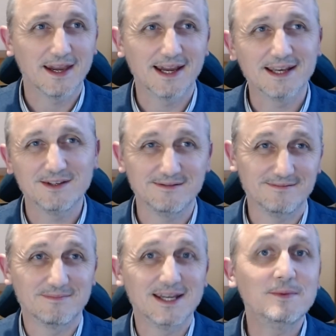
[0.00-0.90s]
and
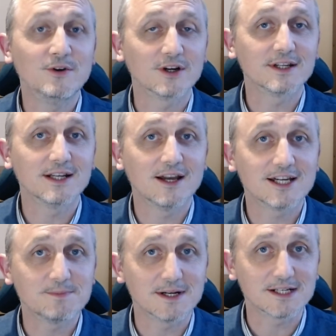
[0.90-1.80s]
maybe you're not going to
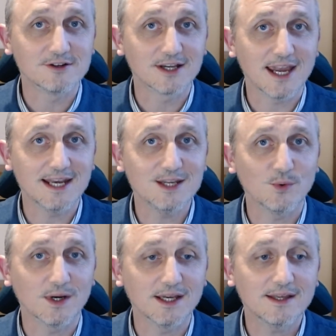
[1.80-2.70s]
last much longer
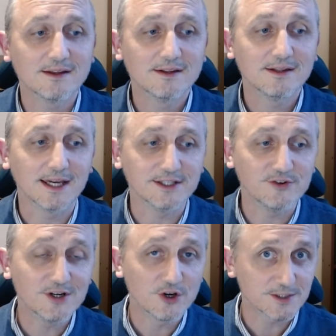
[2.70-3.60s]
anyway, and
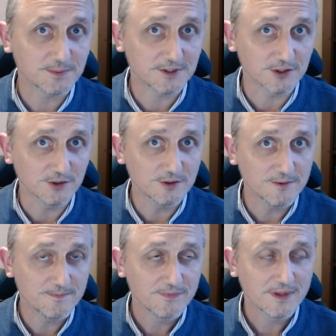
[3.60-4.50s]
you're in hospital
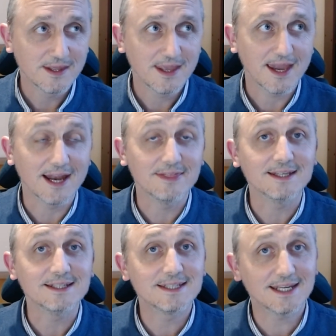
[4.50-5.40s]
and
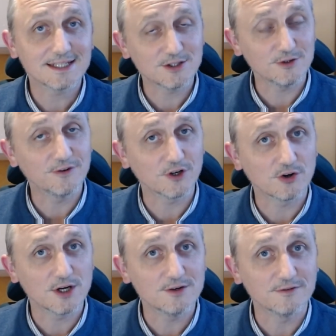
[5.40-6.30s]
they test you for
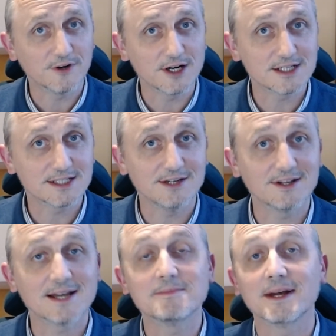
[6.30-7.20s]
coronavirus and you
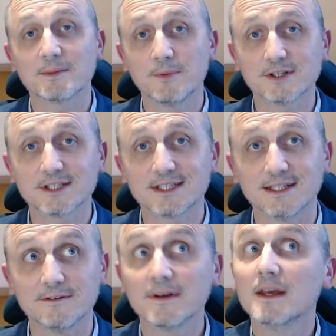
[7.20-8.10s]
come back
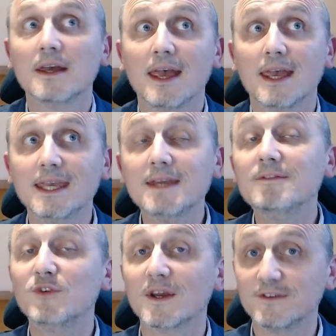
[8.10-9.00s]
positive, even
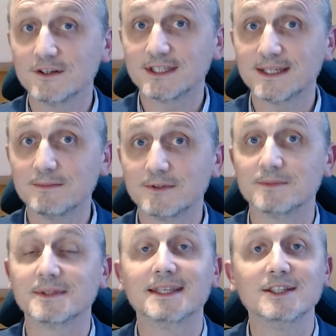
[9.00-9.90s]
if you have no
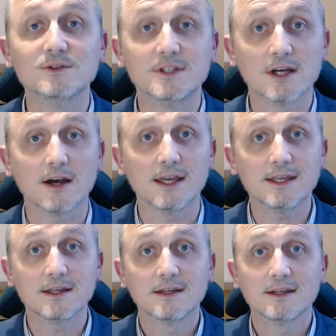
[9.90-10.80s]
symptoms and then you
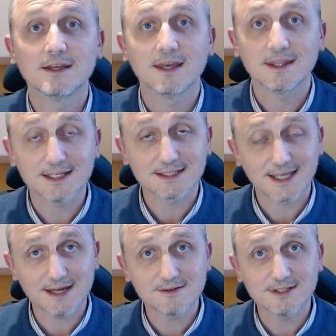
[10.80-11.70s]
die, that's
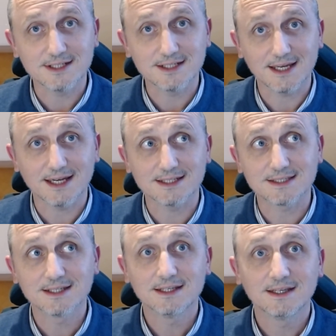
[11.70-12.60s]
counted
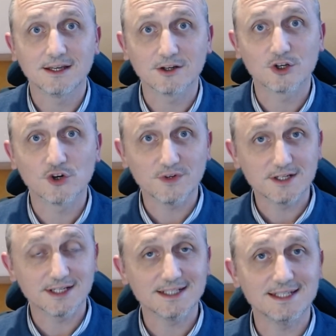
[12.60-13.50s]
as a
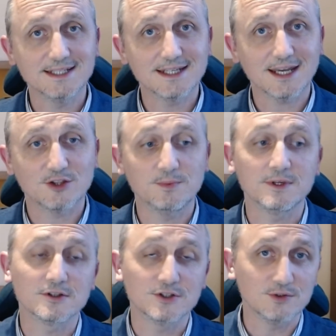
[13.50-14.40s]
COVID-19 death
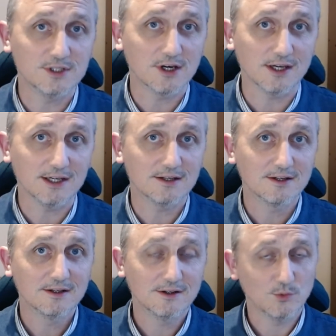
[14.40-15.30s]
because you died
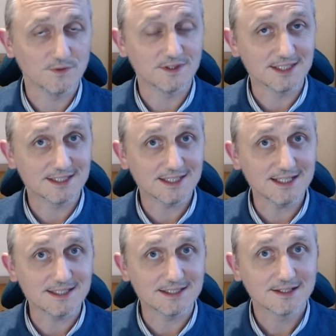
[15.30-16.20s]
with the
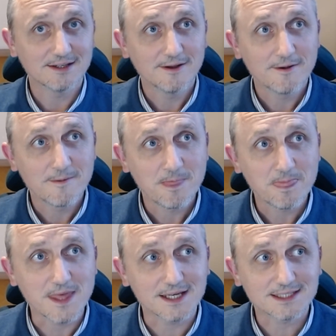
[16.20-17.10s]
disease.
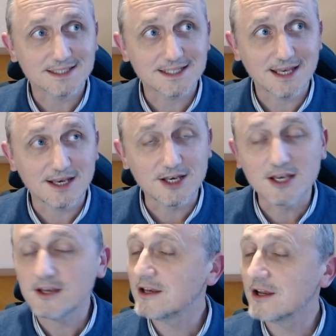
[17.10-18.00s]
That's
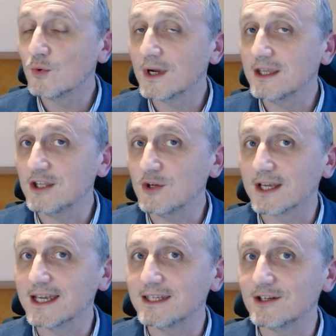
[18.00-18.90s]
in no way the
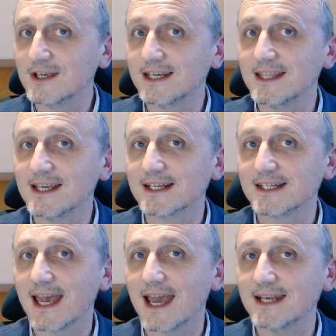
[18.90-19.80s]
UK doing anything
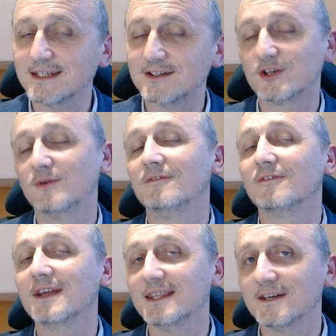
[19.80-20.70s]
underhanded to
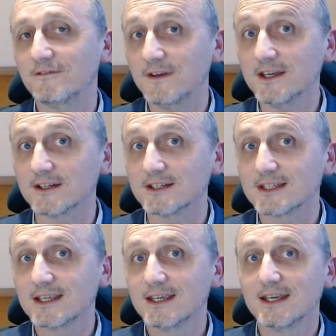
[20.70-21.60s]
inflate their
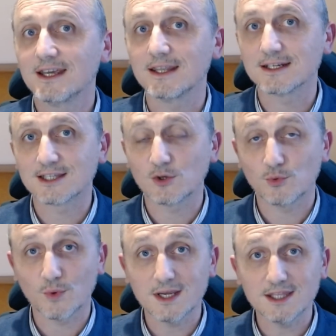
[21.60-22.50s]
figures. That's the
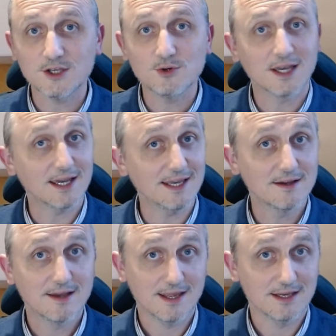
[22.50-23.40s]
way the UK
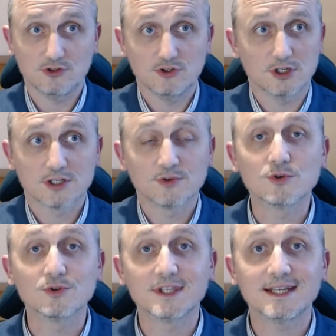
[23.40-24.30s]
just
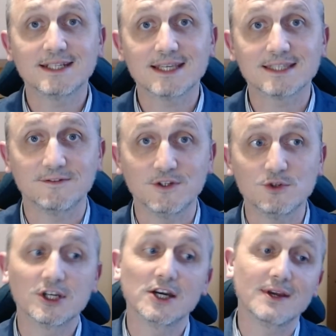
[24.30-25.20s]
record their deaths. If you
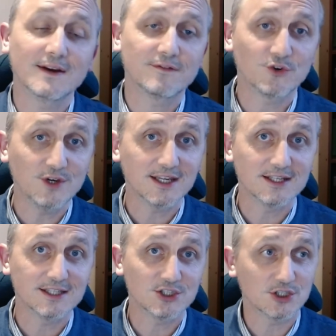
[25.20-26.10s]
die, you have three
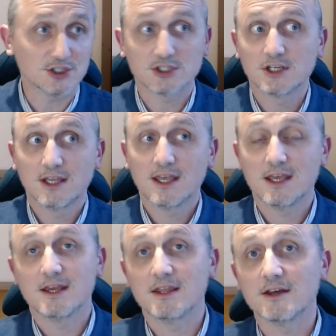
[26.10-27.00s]
conditions
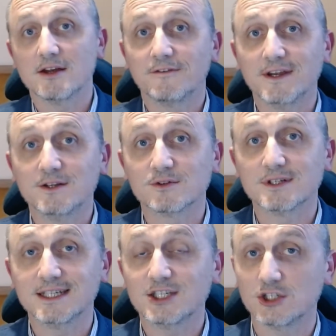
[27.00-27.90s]
that are fatal
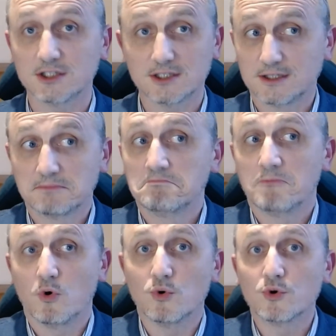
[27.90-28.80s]
conditions.
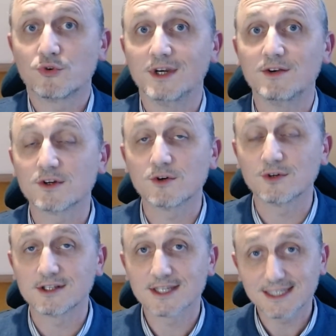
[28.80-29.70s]
All three are
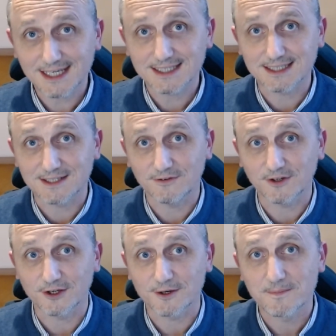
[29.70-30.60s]
recorded on a death
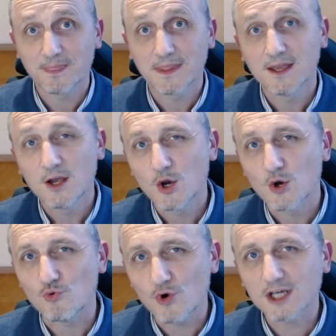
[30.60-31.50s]
certificate.
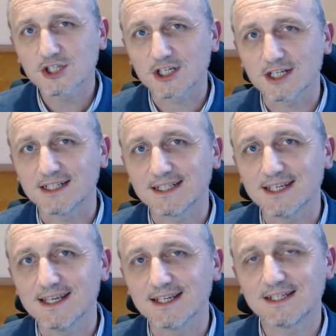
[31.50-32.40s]
Russia are
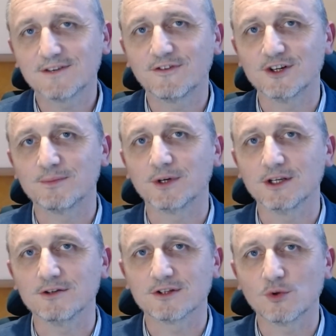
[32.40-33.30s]
taking a different
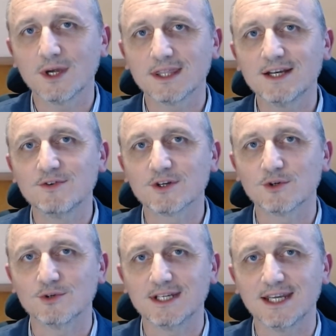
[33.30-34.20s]
approach. The way they
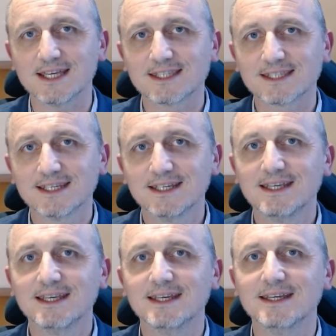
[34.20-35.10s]
record deaths
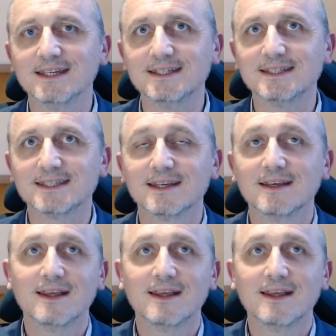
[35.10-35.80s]
is,